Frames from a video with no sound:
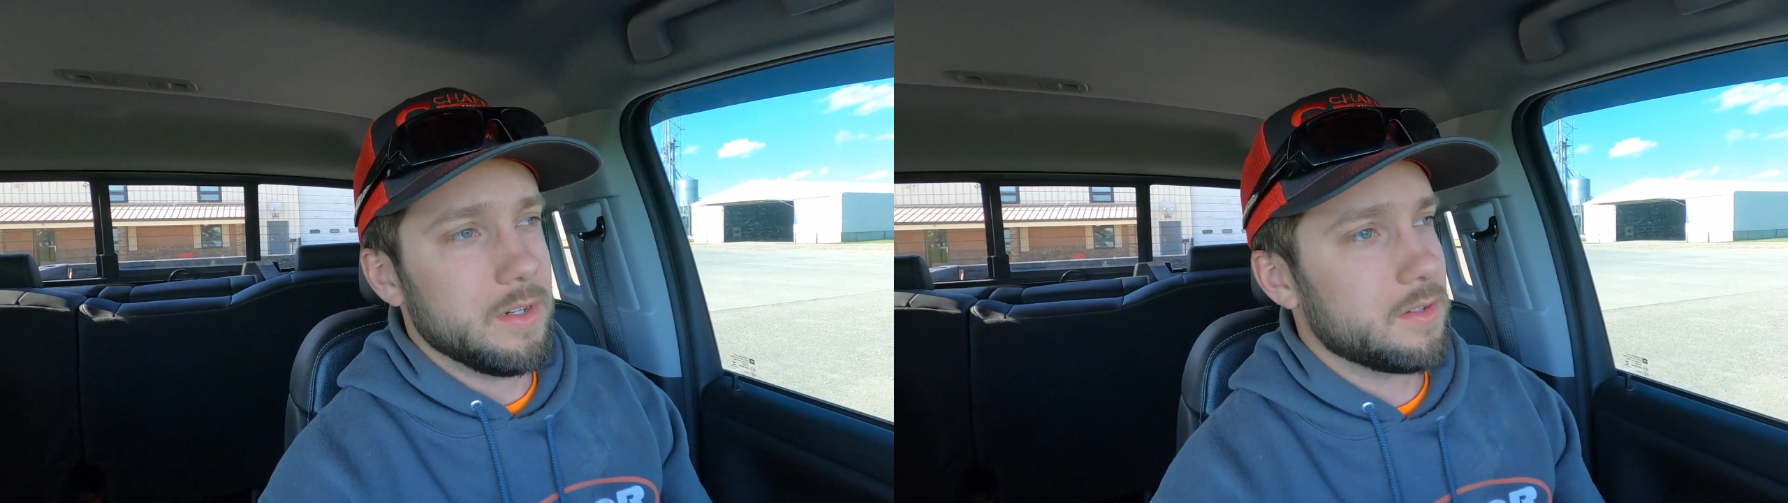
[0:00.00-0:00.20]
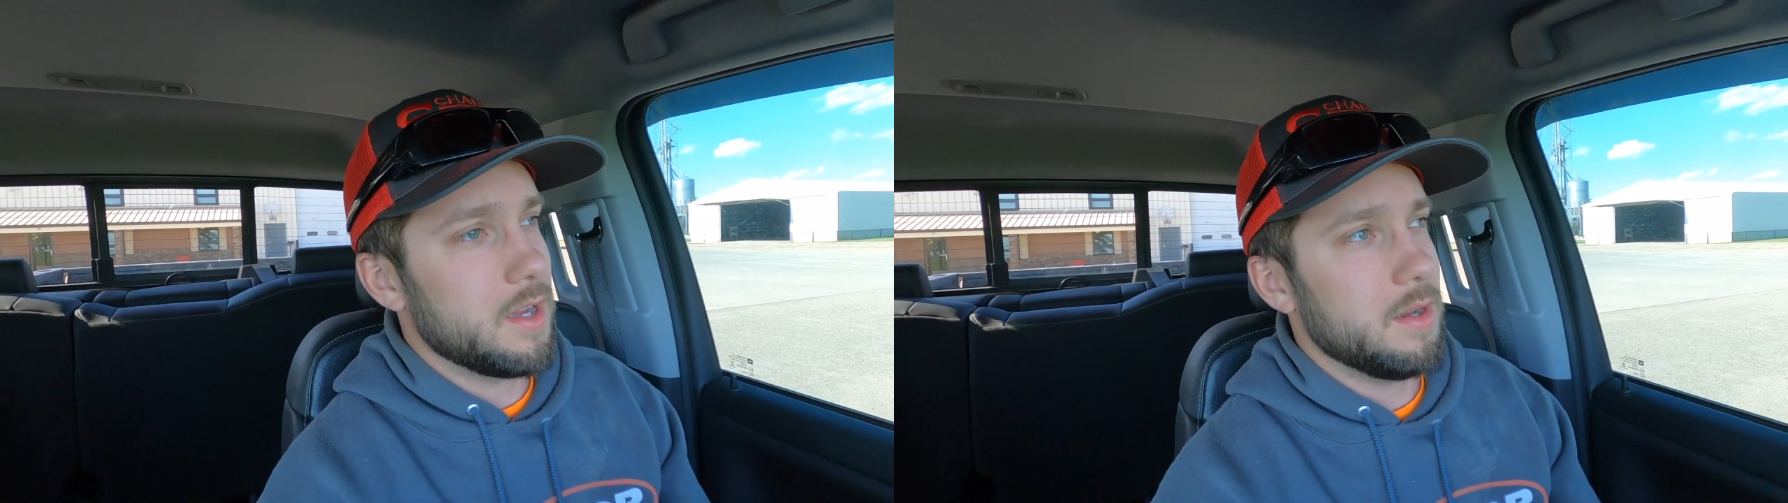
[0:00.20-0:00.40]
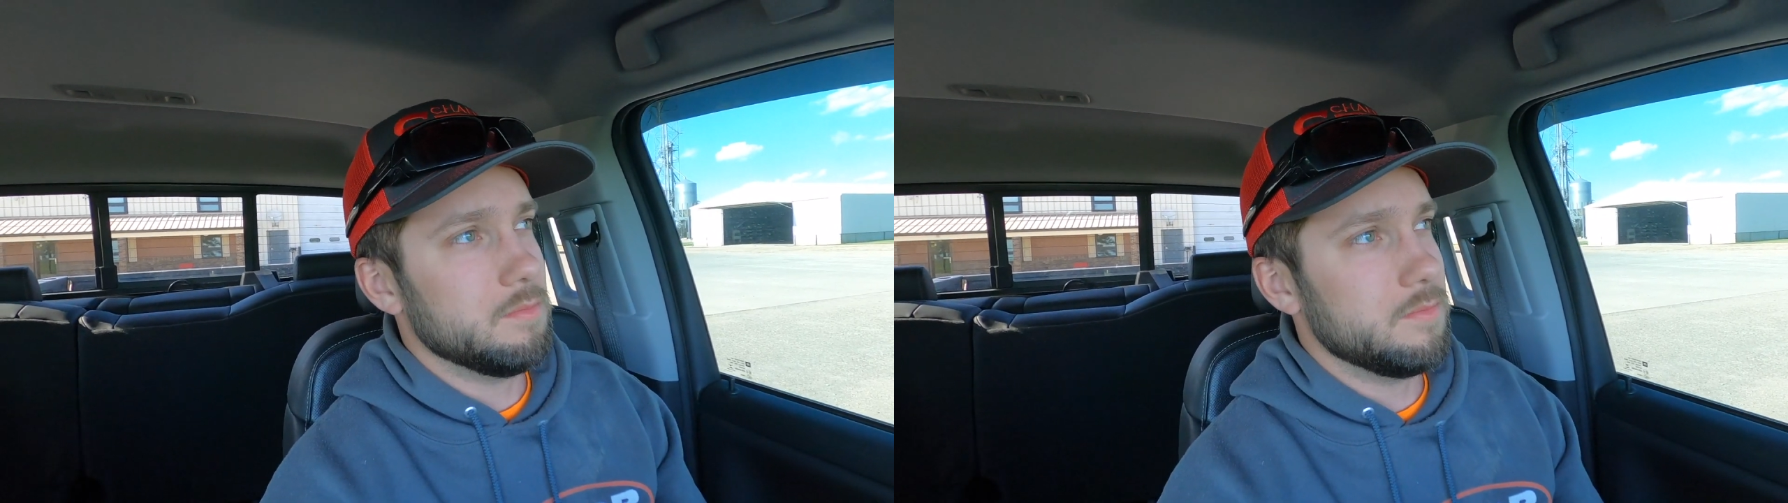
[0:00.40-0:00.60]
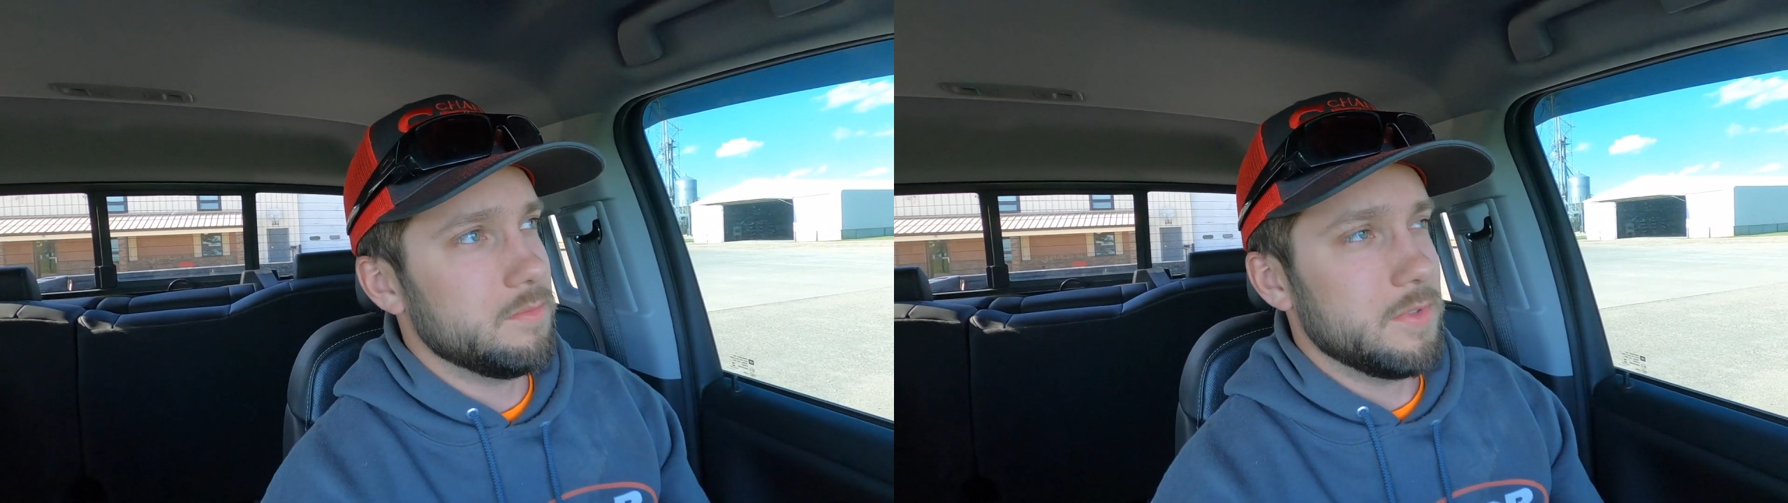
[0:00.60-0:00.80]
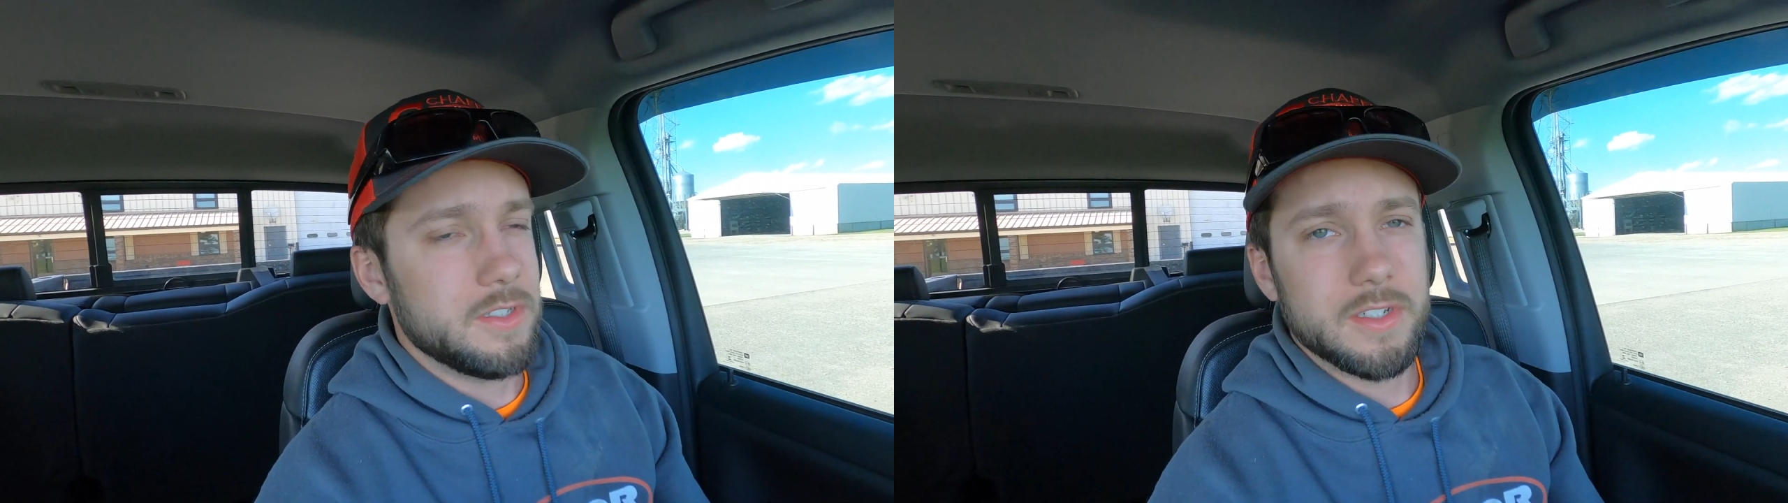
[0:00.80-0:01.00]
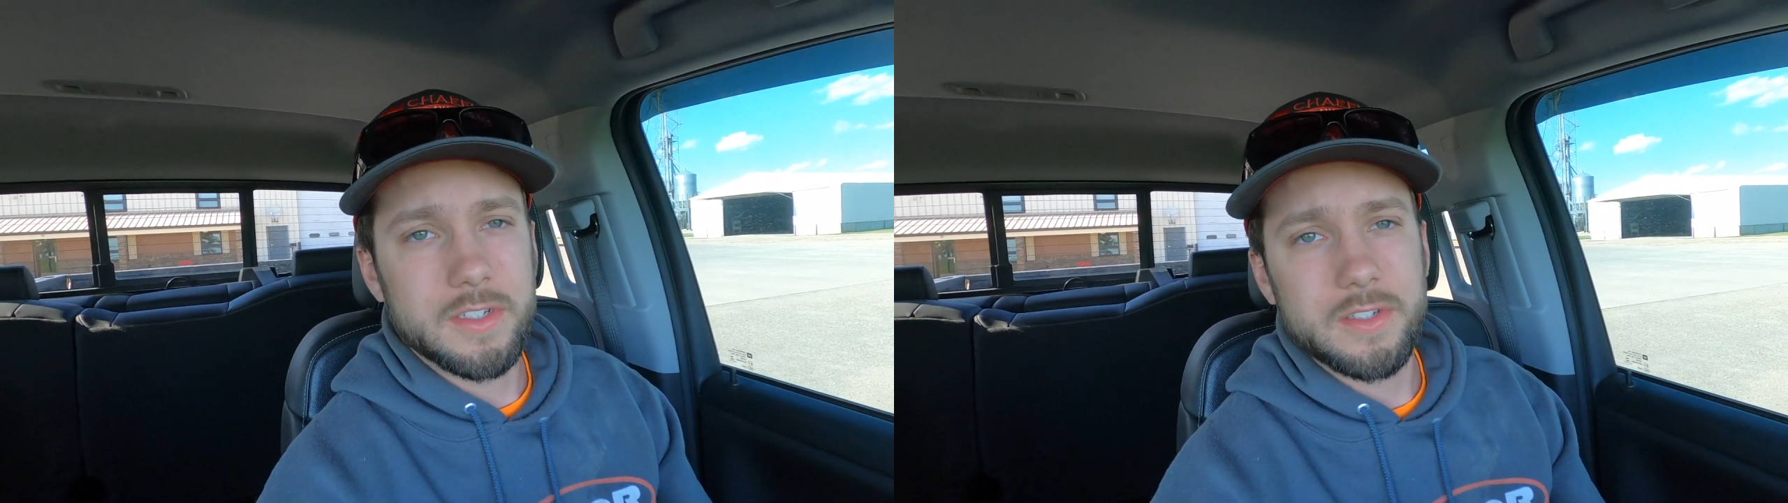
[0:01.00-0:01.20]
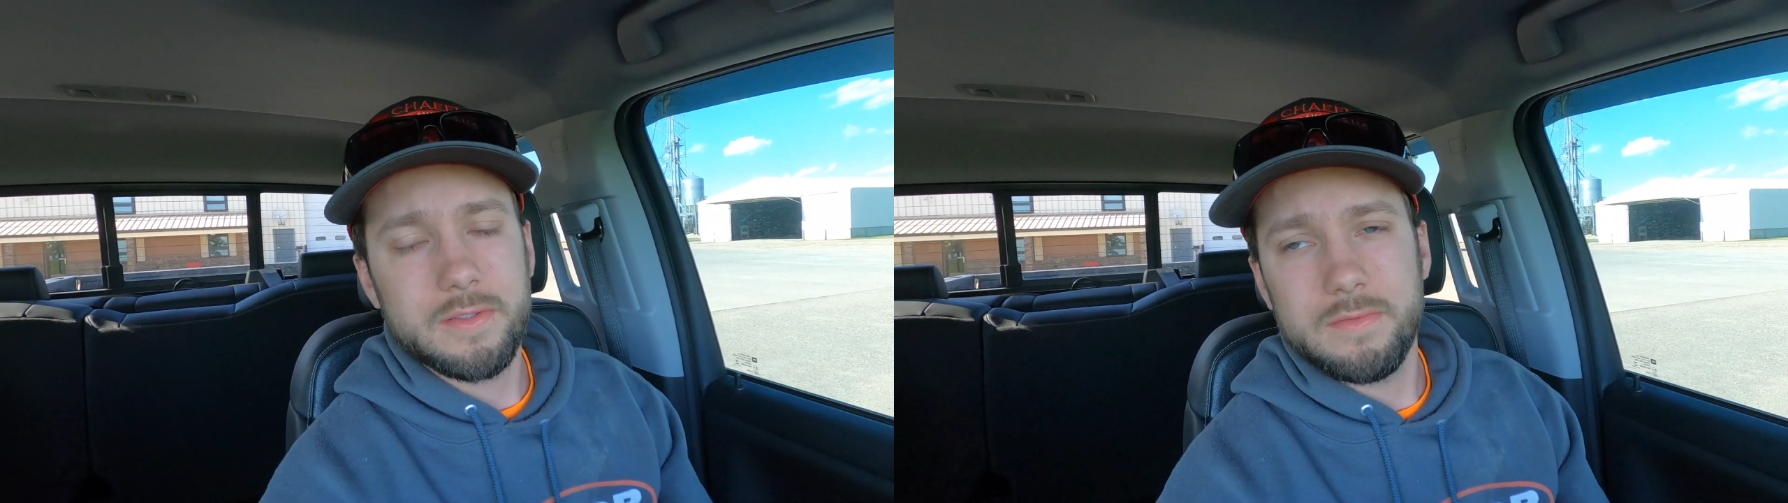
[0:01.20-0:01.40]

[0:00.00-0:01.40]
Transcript: It'll come. It's just